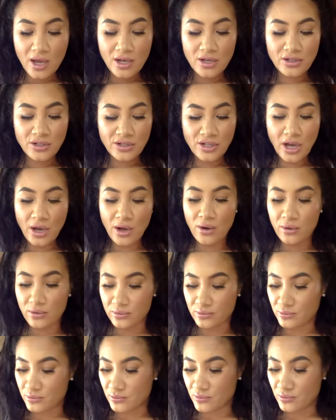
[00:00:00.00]

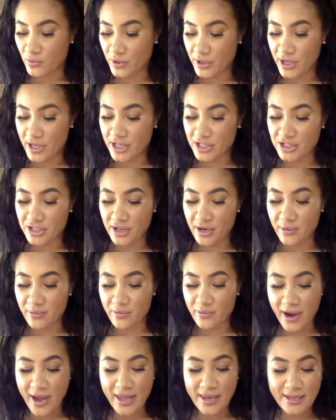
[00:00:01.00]
So we're going to jump
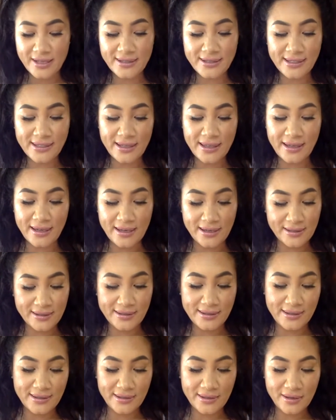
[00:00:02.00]
right into
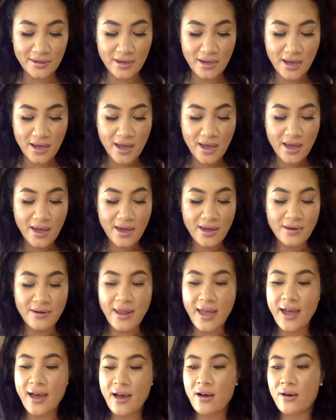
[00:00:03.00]
this.
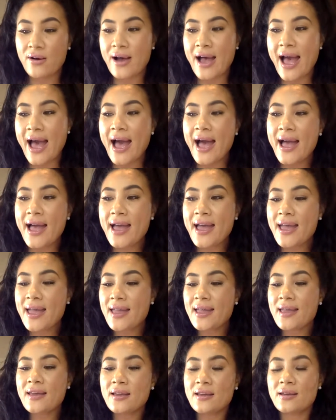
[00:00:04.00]
Now,
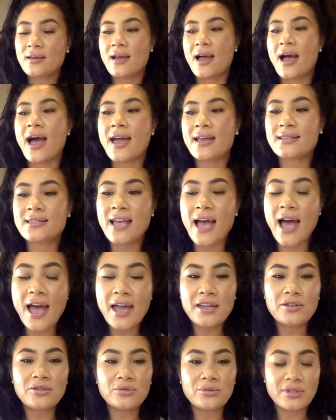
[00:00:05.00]
I
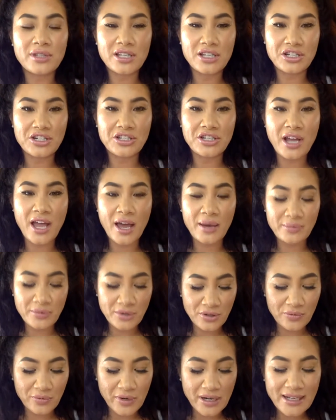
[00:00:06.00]
titled this
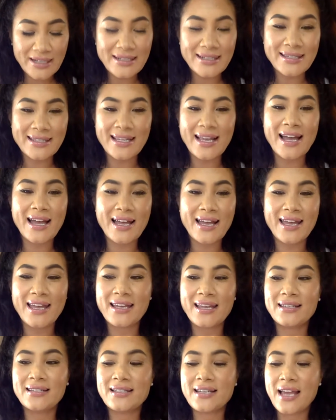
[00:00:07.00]
chapter
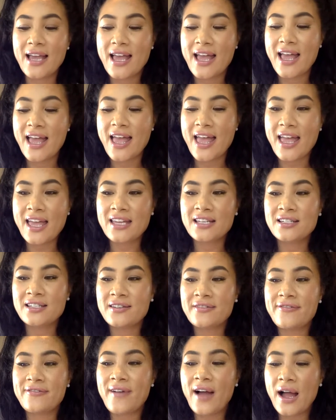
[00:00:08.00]
Redesigned and
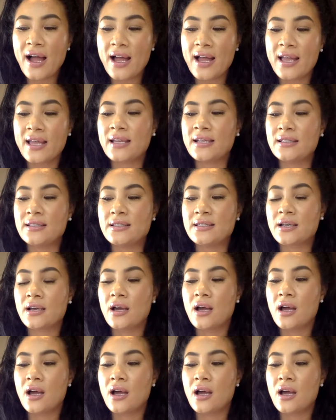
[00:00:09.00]
Defined,